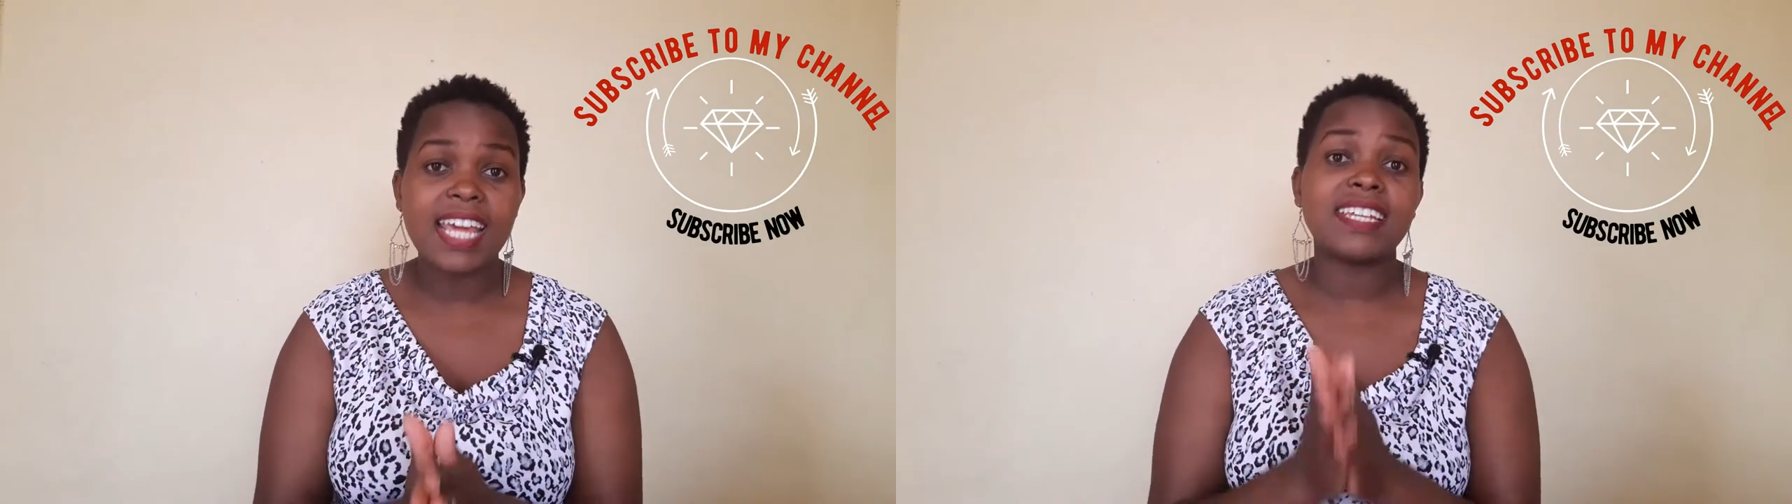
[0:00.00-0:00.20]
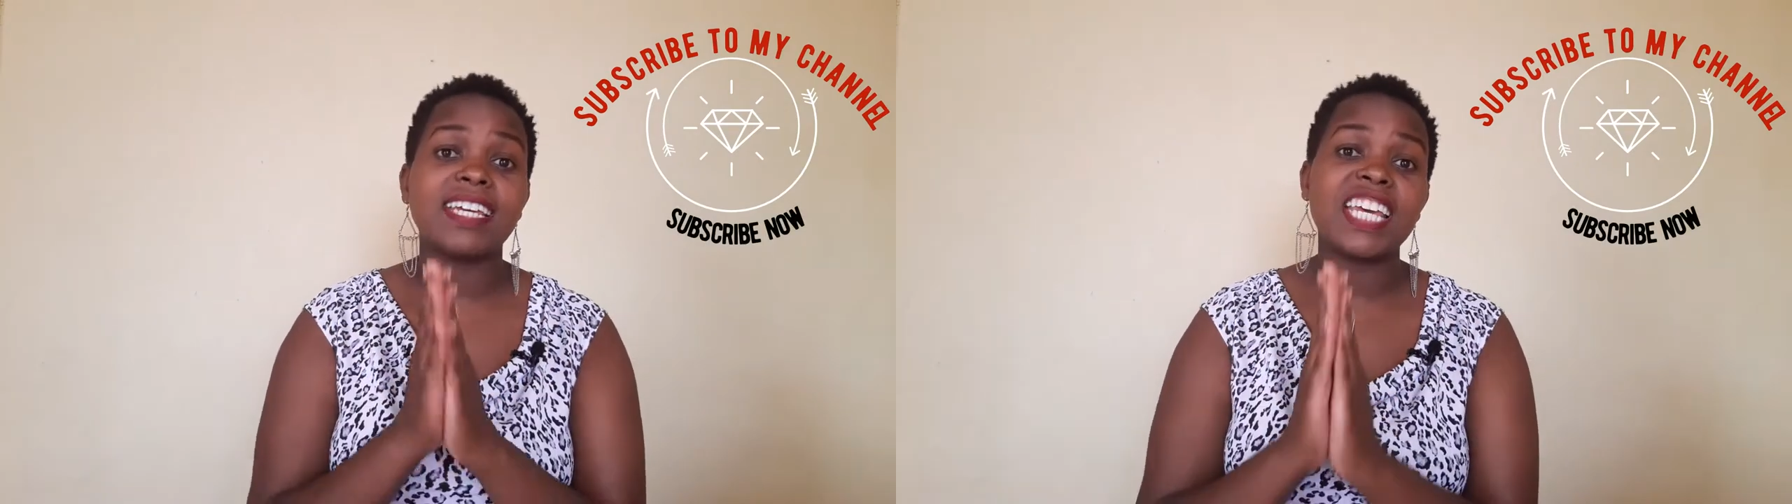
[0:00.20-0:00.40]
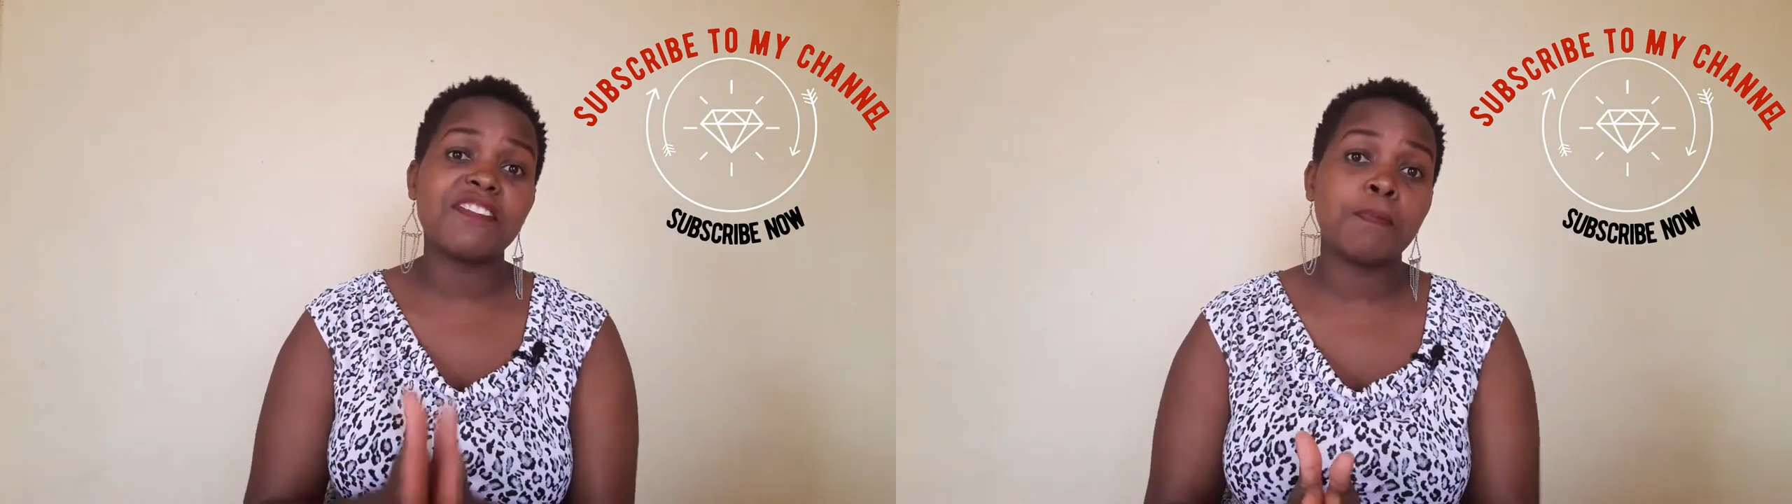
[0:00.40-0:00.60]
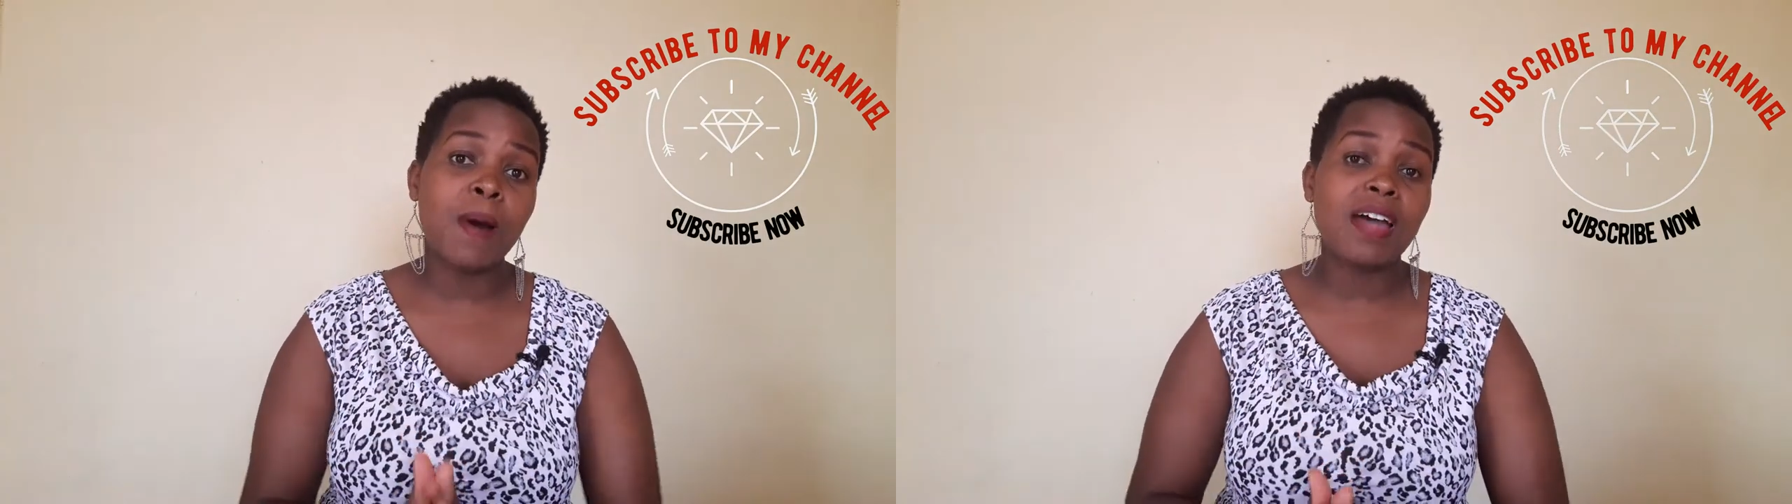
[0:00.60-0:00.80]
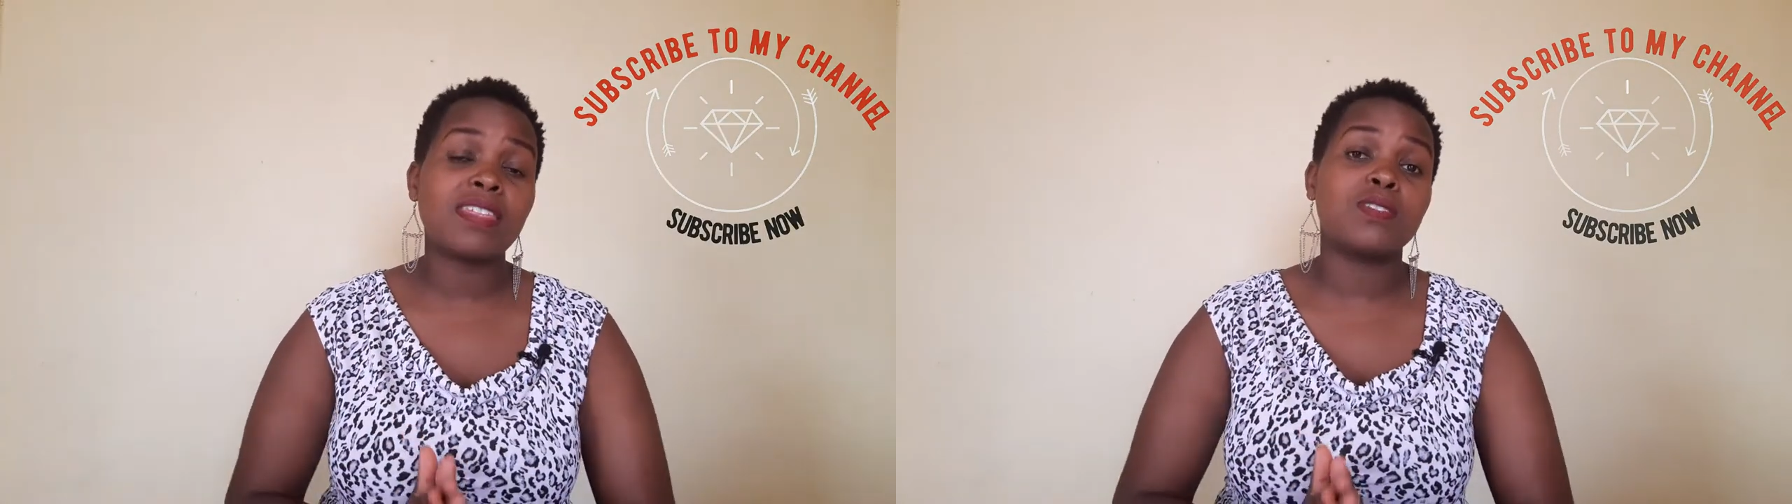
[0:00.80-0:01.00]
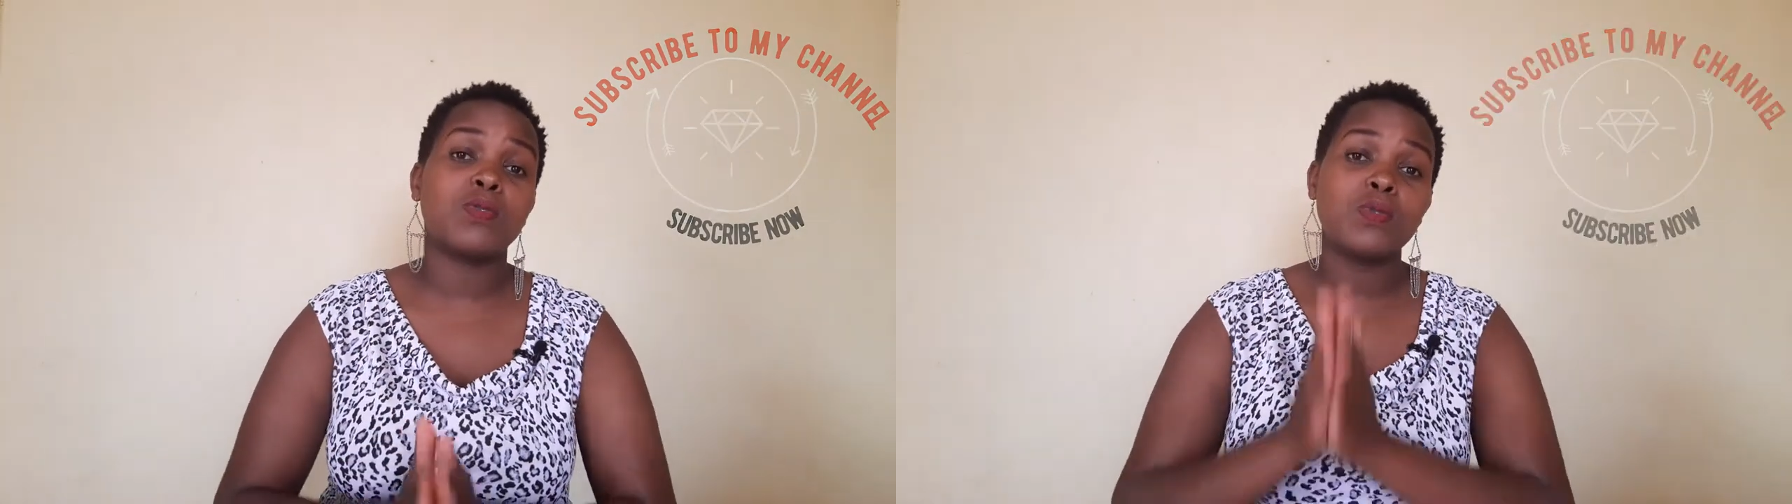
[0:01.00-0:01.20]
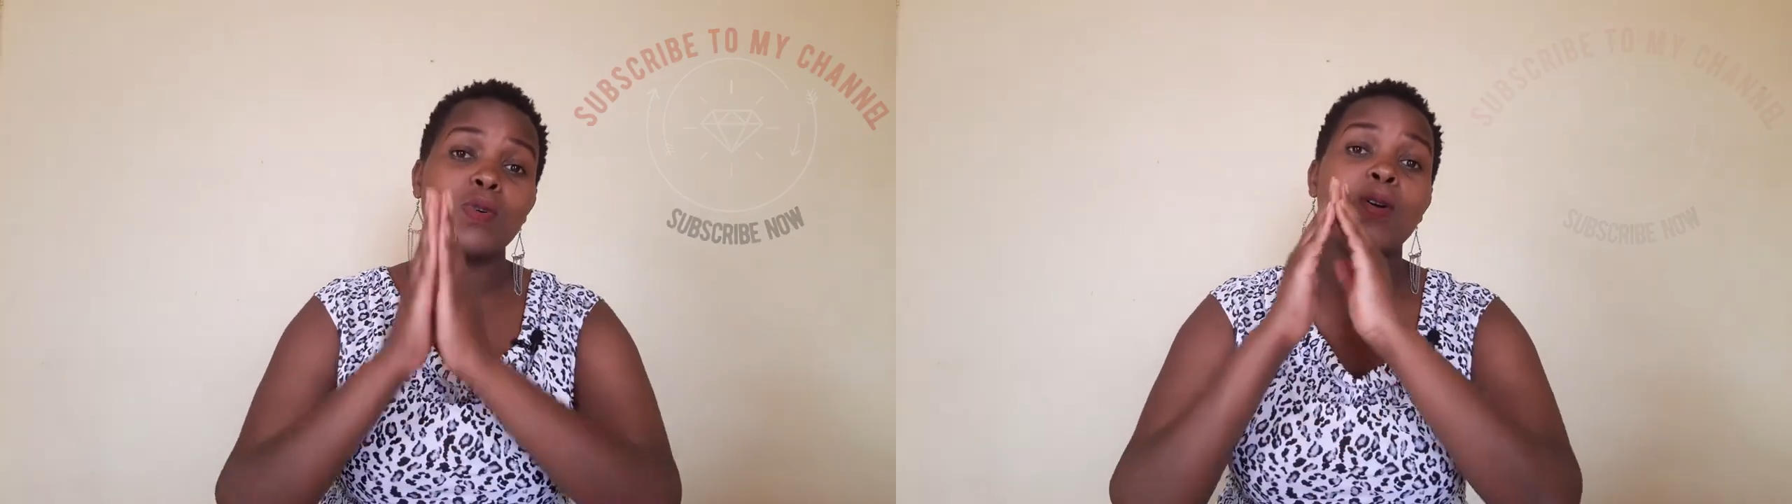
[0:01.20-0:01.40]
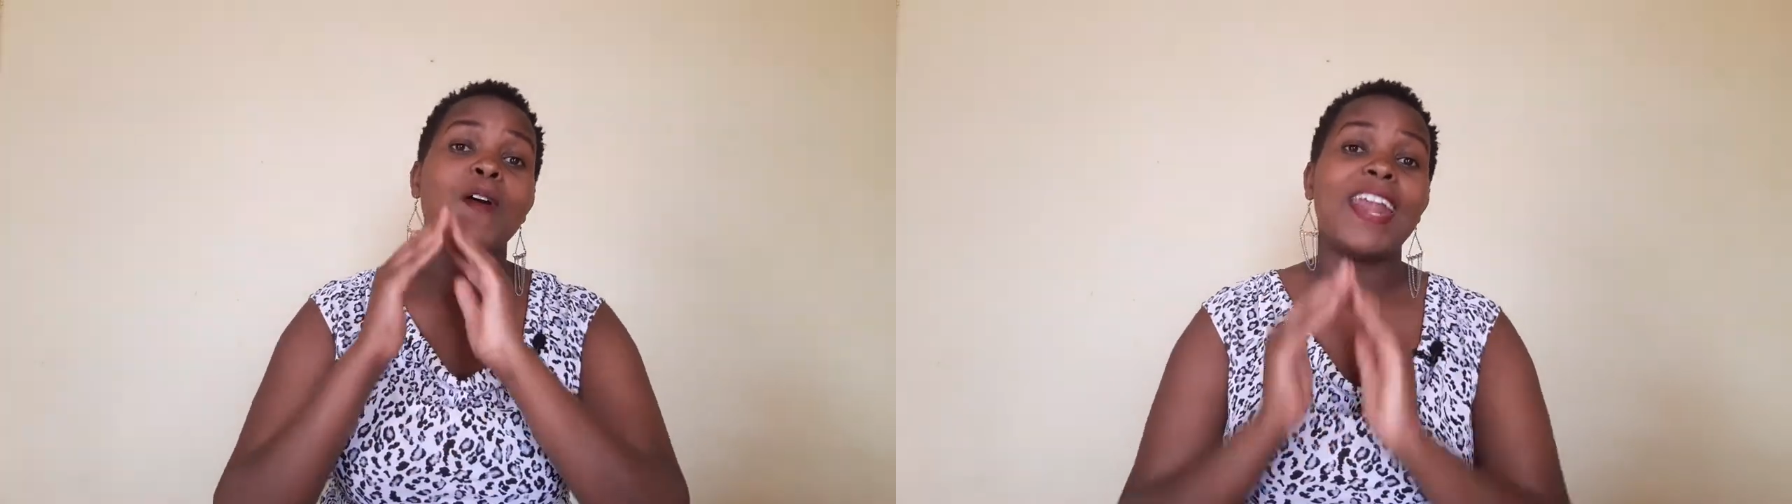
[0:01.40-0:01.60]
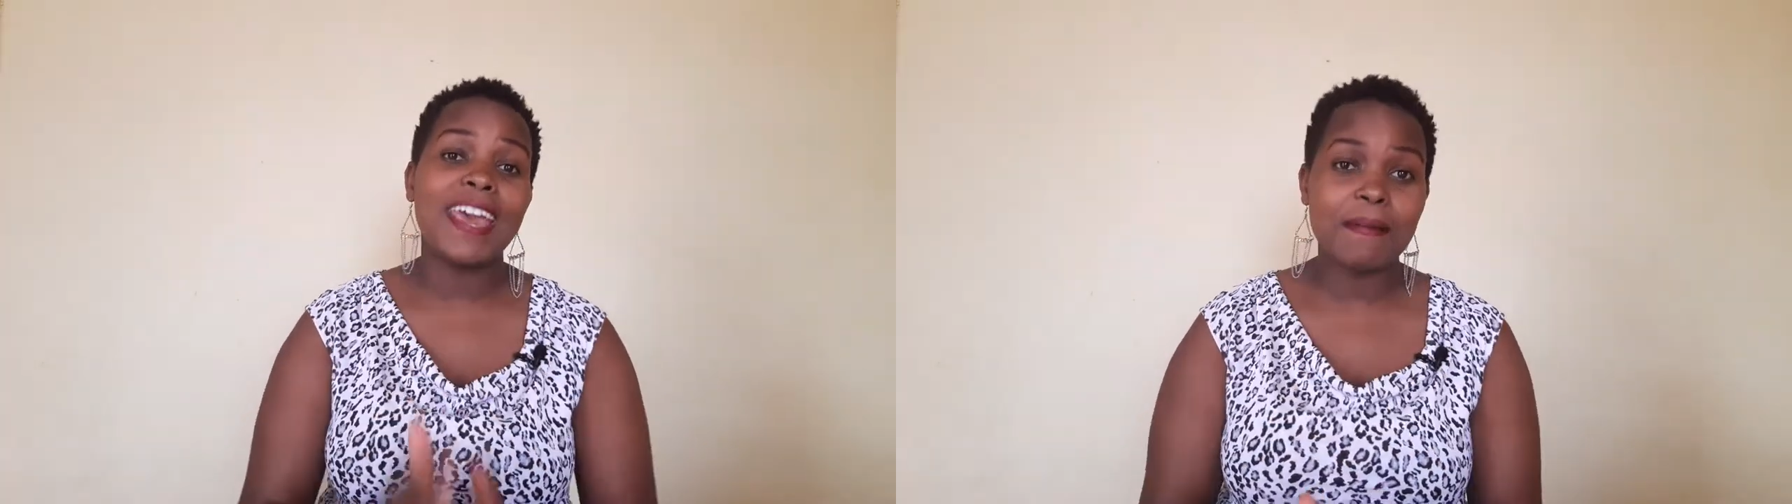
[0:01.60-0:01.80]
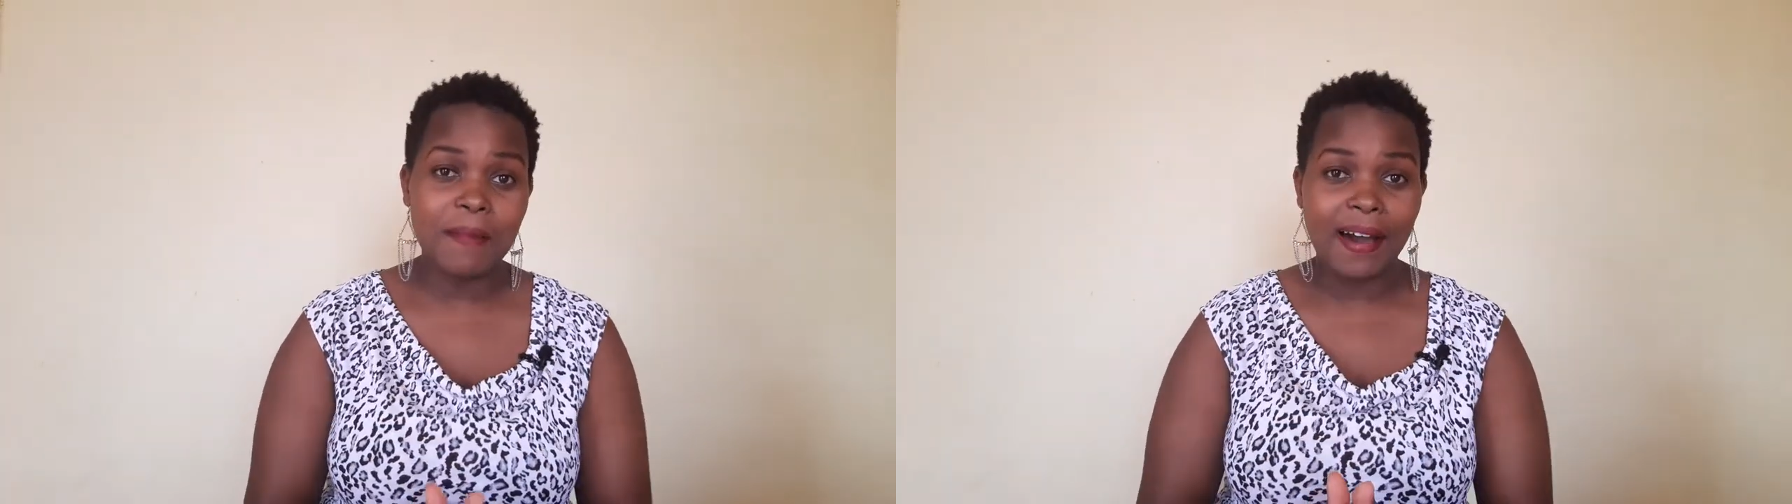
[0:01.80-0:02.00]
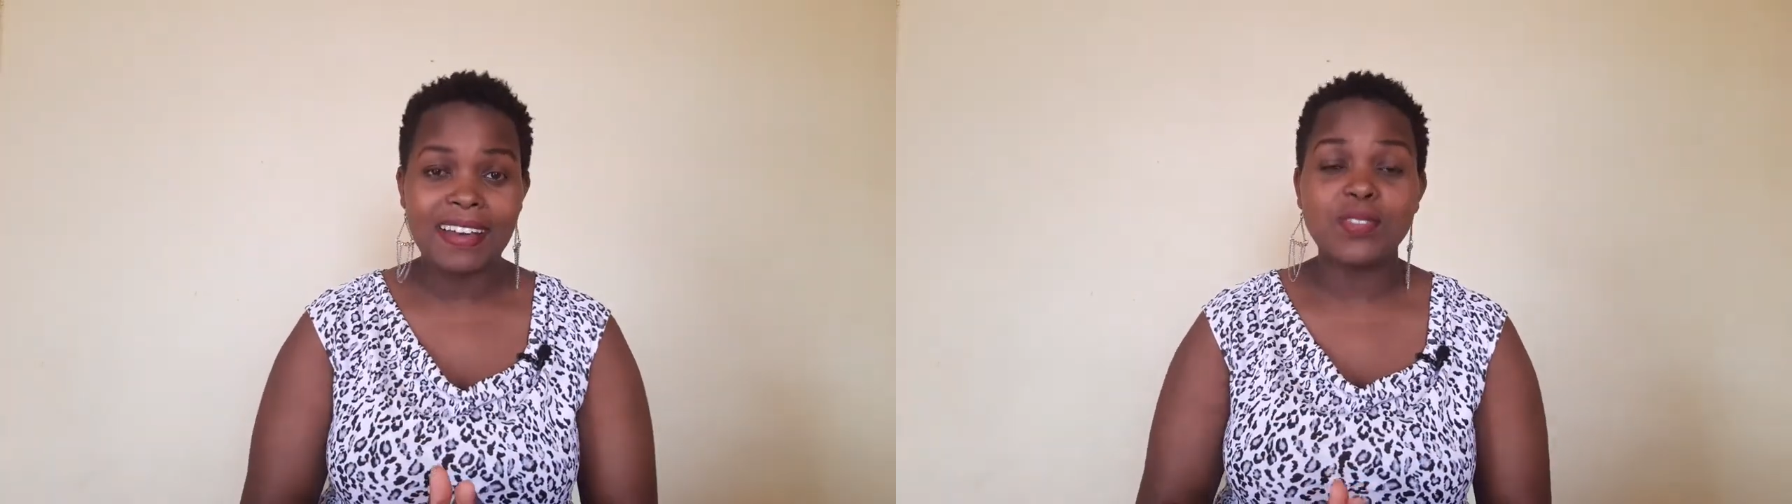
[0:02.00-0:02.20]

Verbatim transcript: it gave birth to NEMA.